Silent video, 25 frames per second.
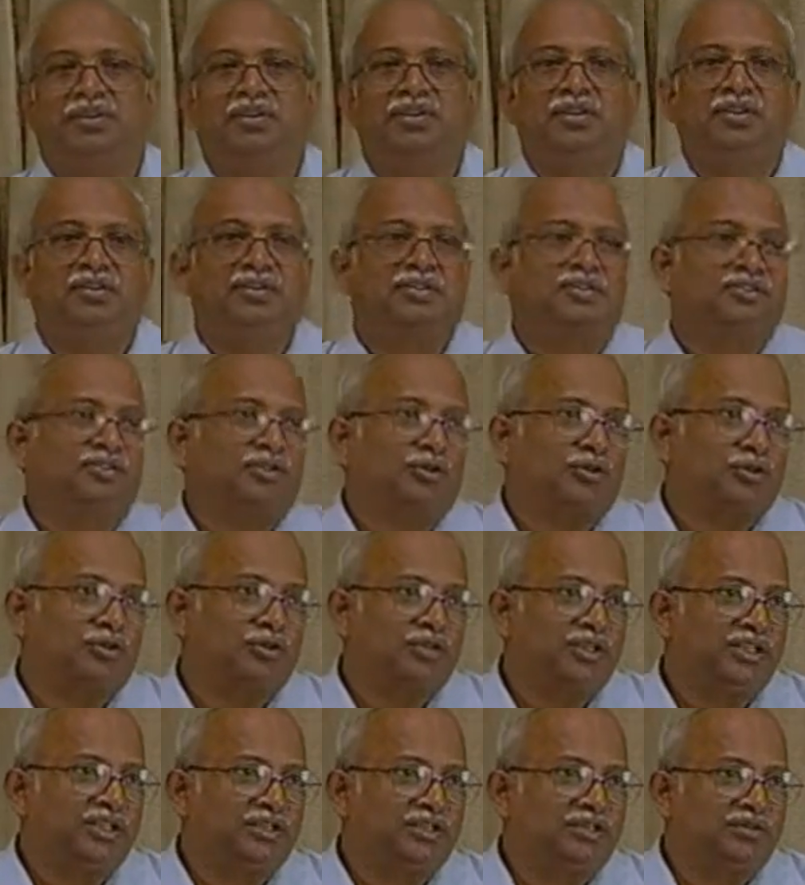It is
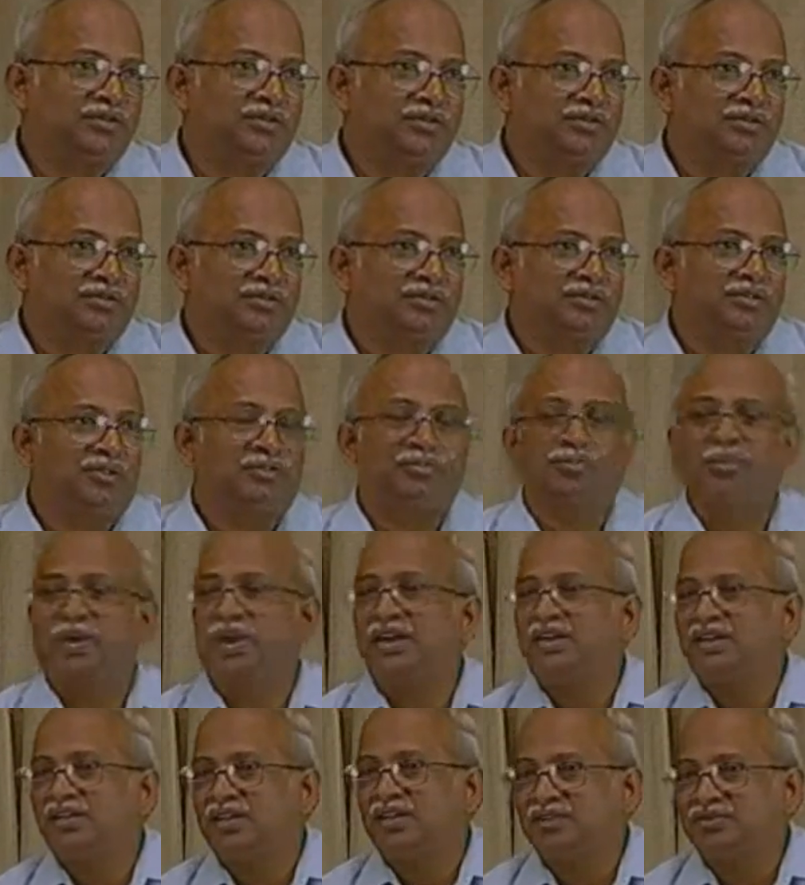corroded,
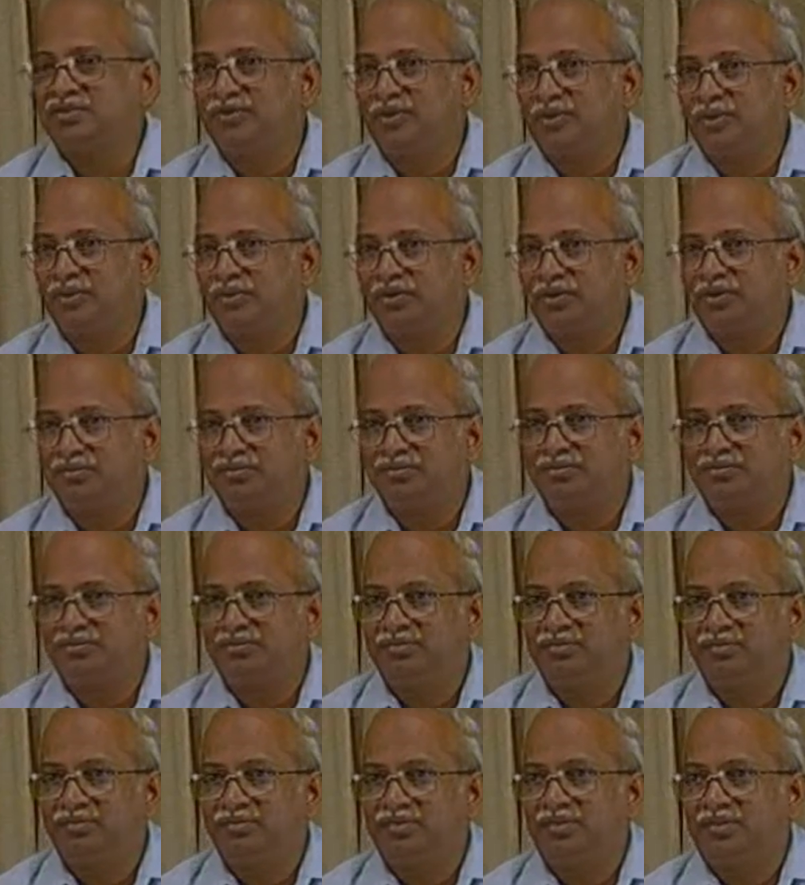paint has fallen off,
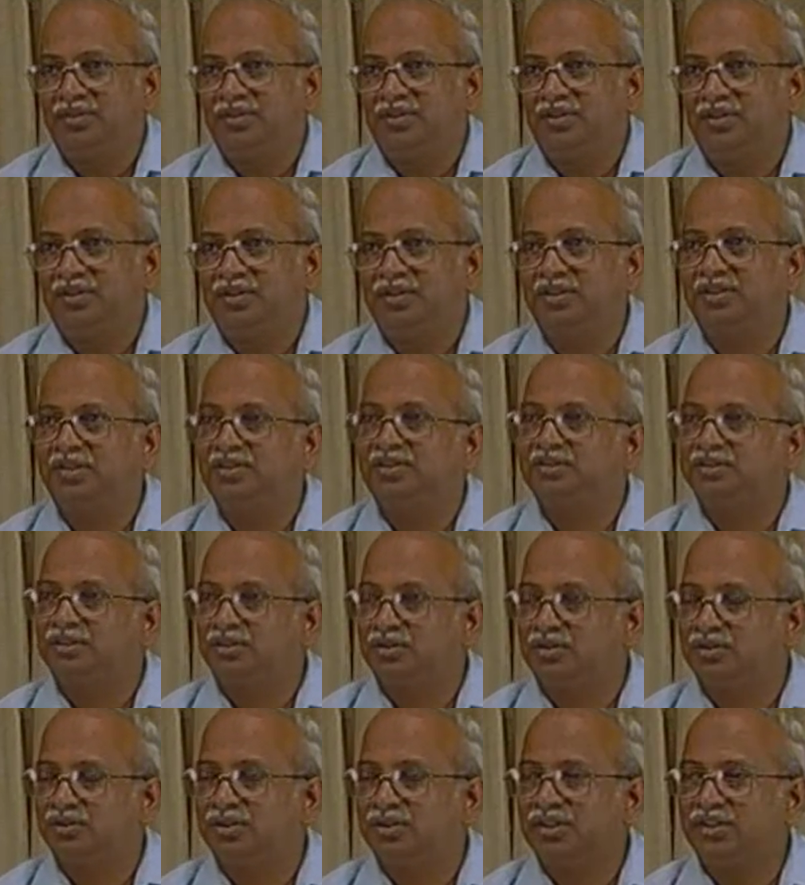it has
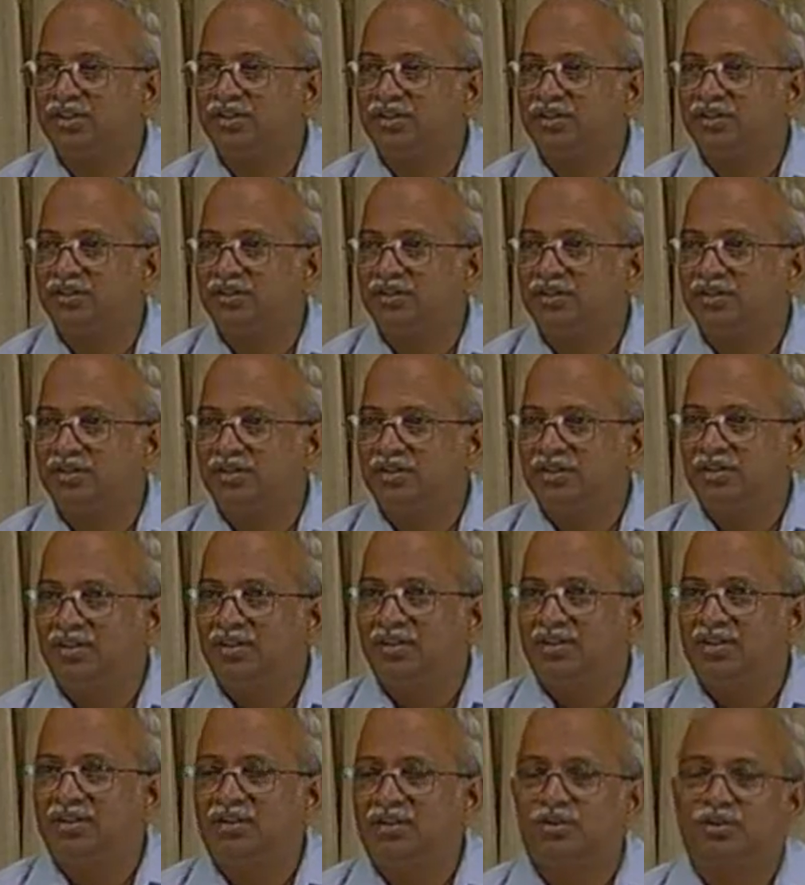corroded.
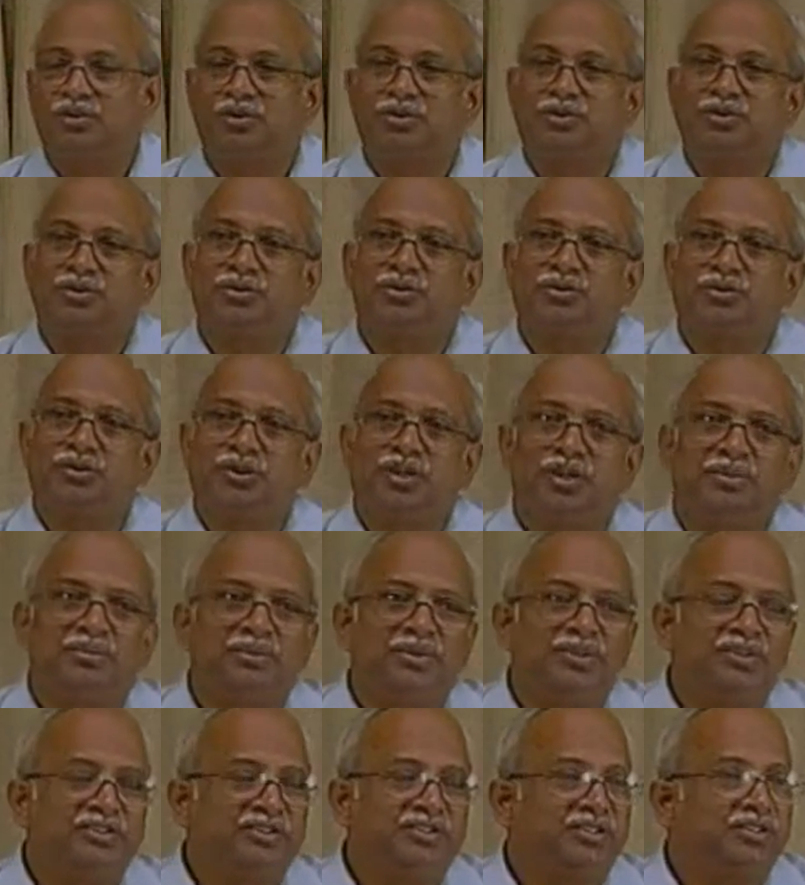Corrosion could have
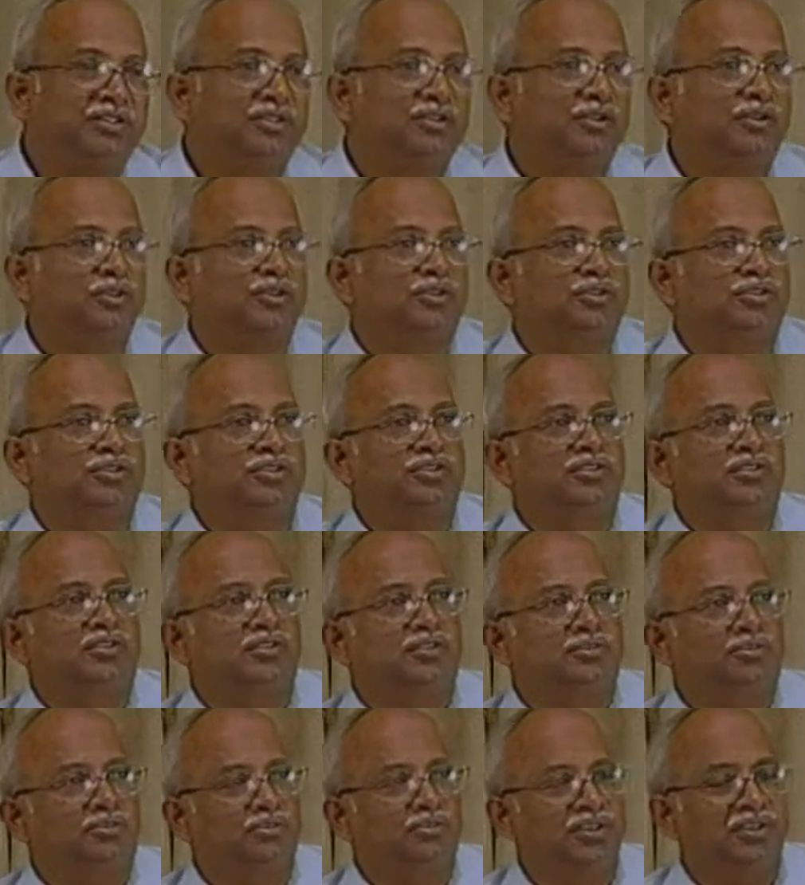been general corrosion or
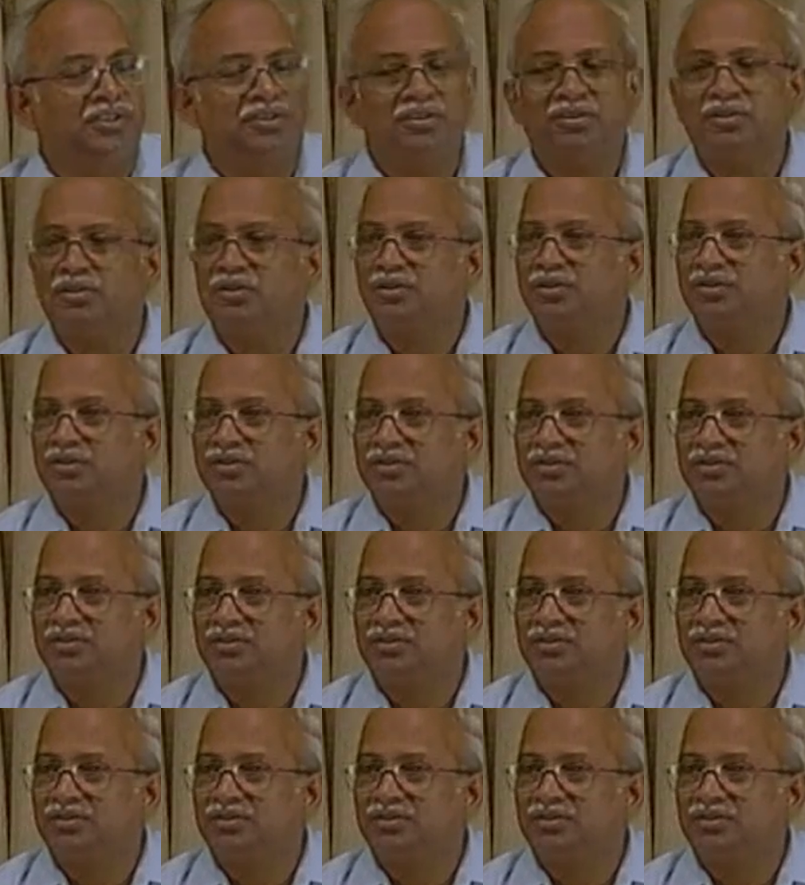pitting corrosion.